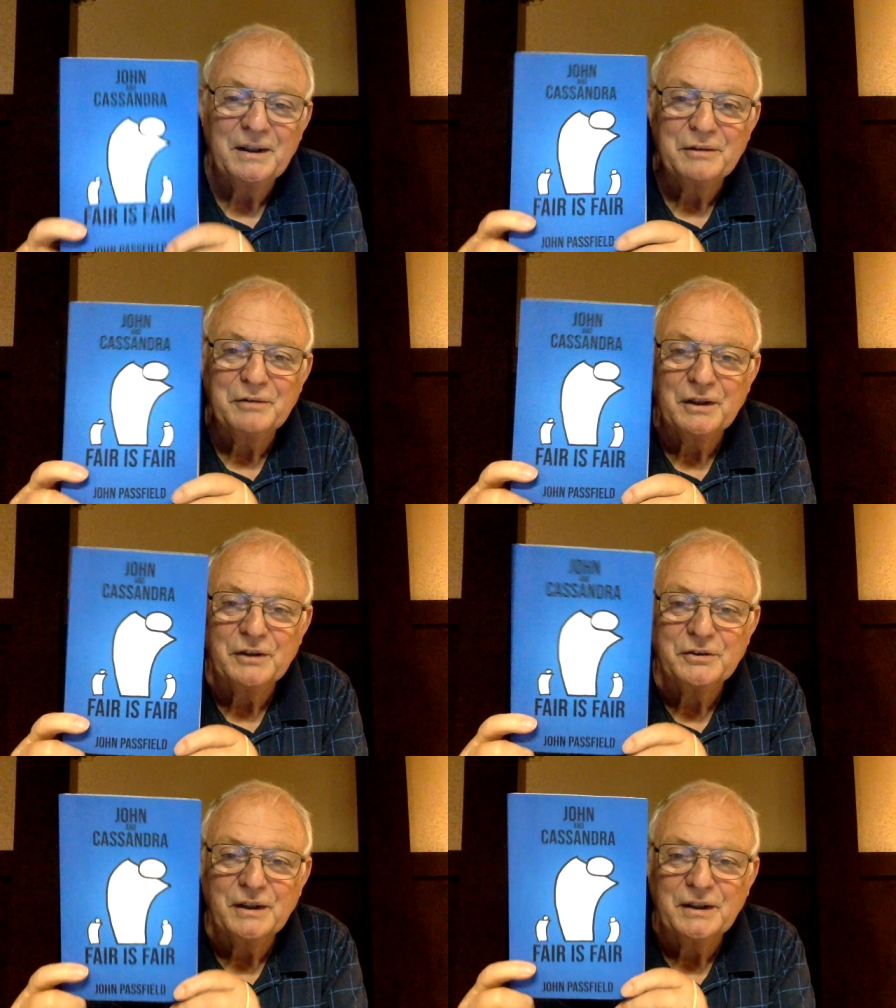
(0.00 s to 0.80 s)
novella,
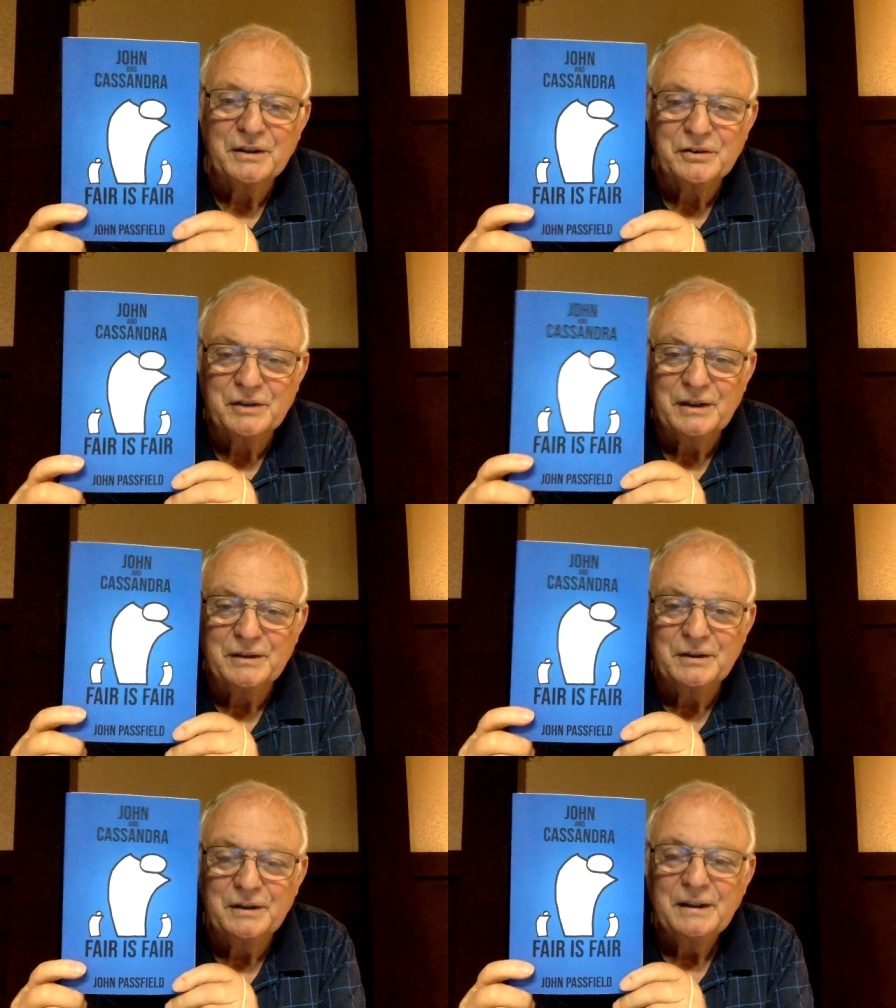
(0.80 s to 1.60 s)
John and
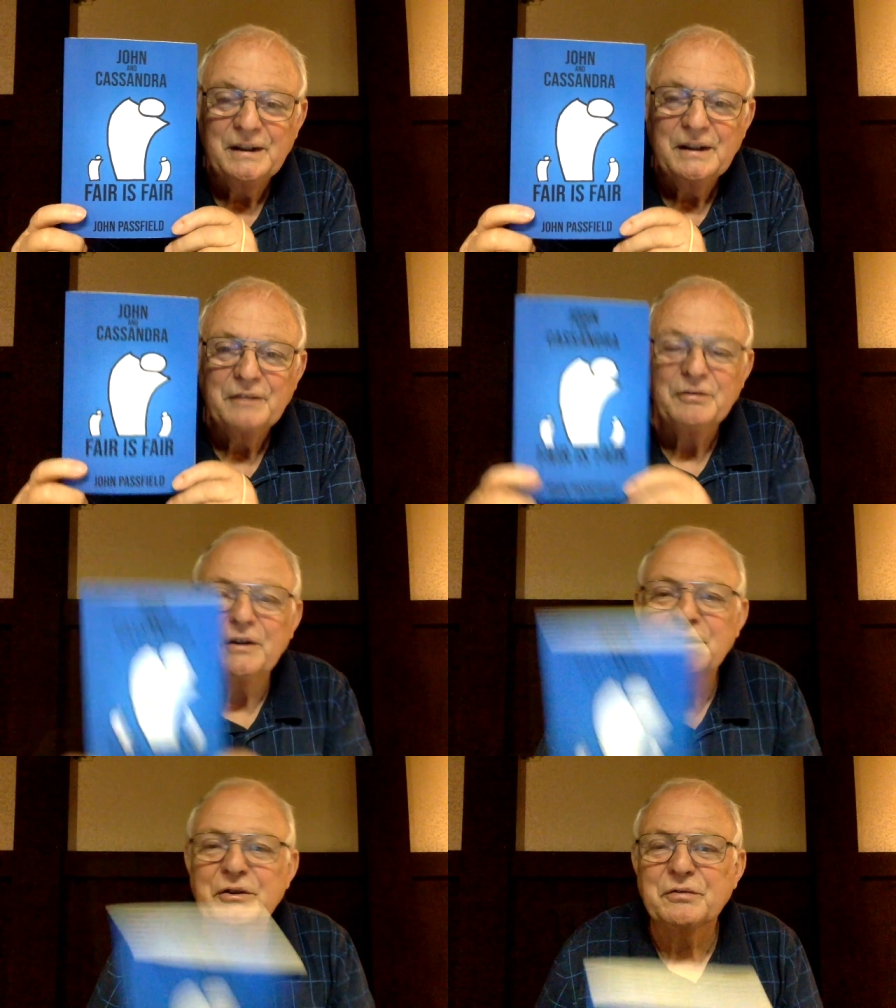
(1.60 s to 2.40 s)
Cassandra, Fair
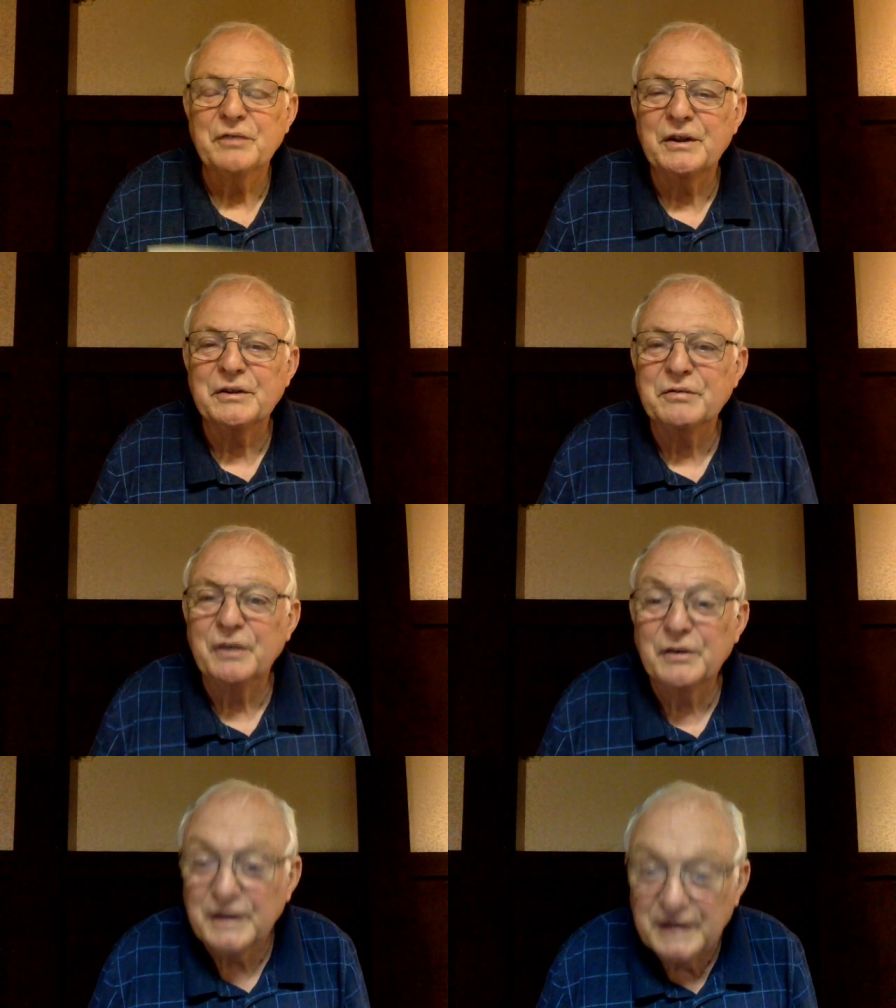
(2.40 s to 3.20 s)
is Fair. It's
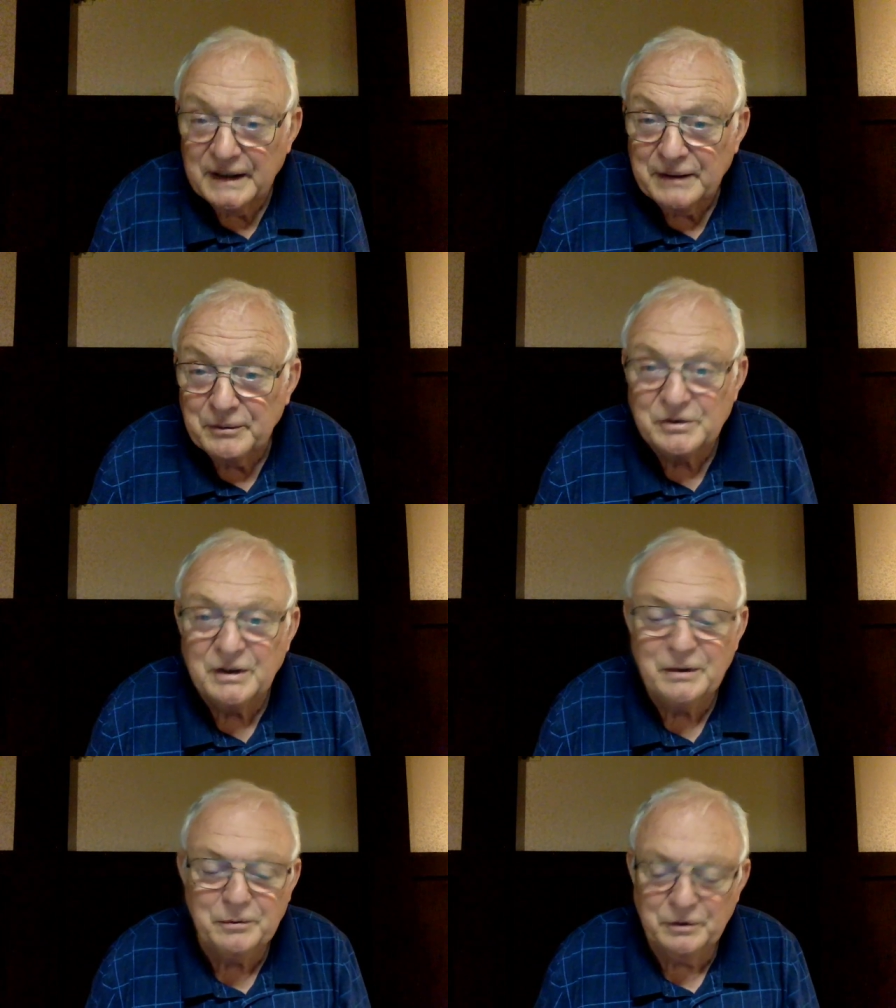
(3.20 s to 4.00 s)
found on
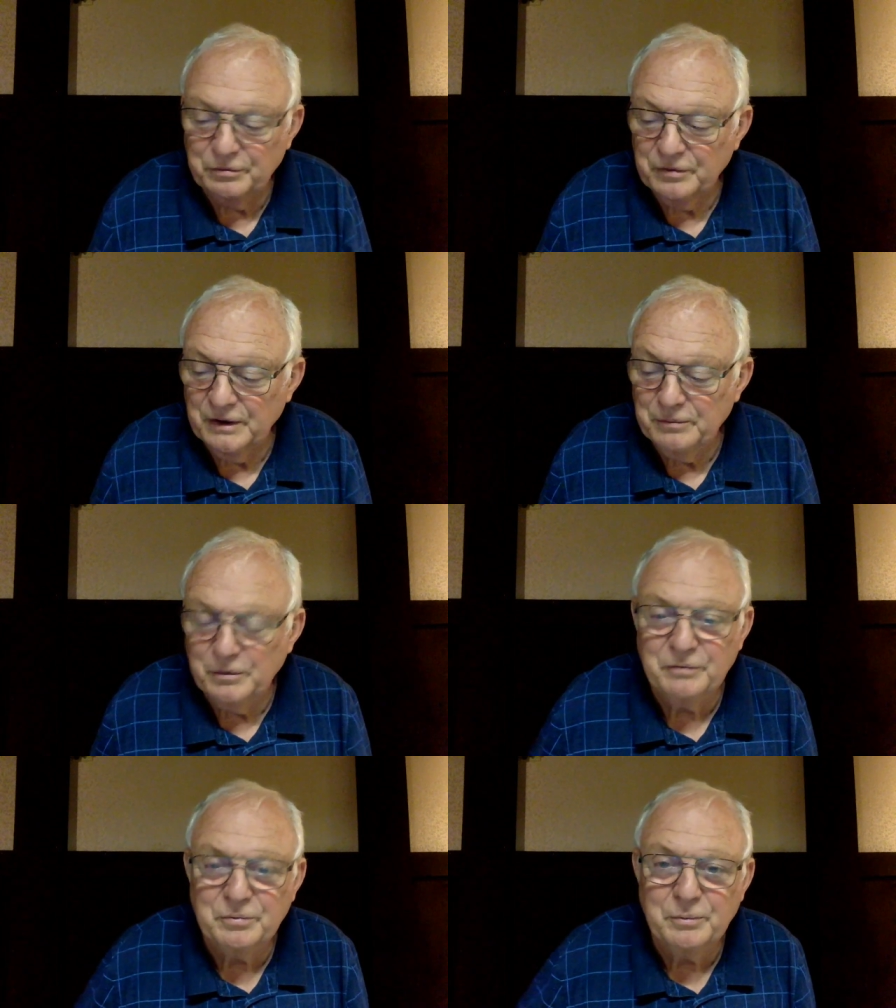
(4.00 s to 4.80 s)
Amazon where you'll find more
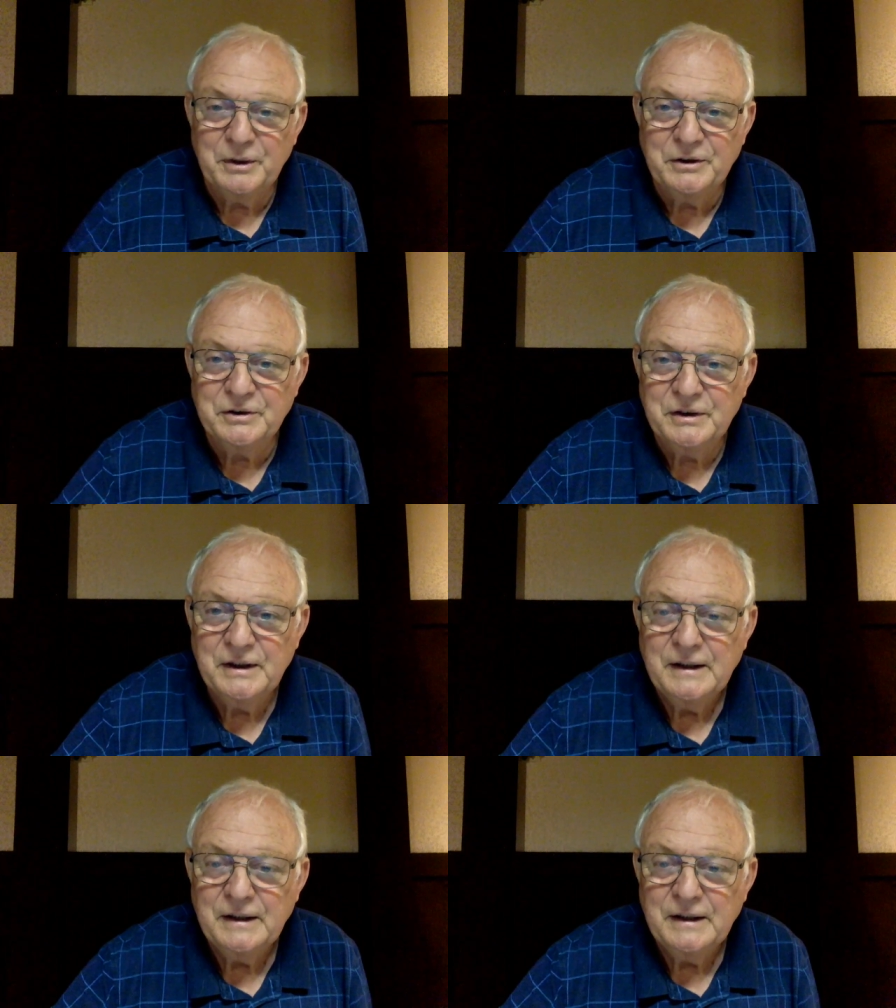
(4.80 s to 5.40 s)
information.